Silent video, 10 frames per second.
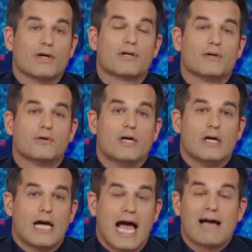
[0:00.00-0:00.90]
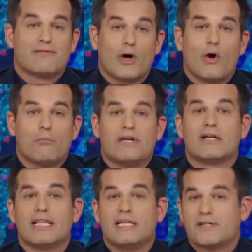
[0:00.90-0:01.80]
who have the whole
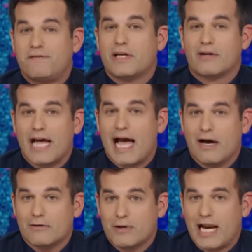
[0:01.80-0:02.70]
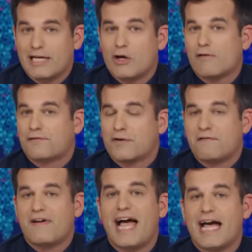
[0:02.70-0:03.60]
Middle East figured out, when I know for a
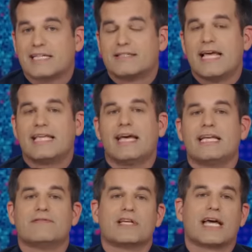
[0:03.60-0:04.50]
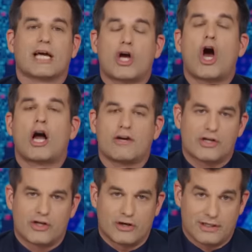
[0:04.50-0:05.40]
fact they can't even get car
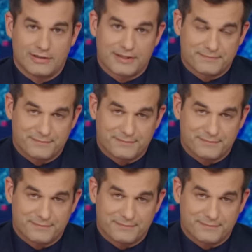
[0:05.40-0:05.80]
insurance.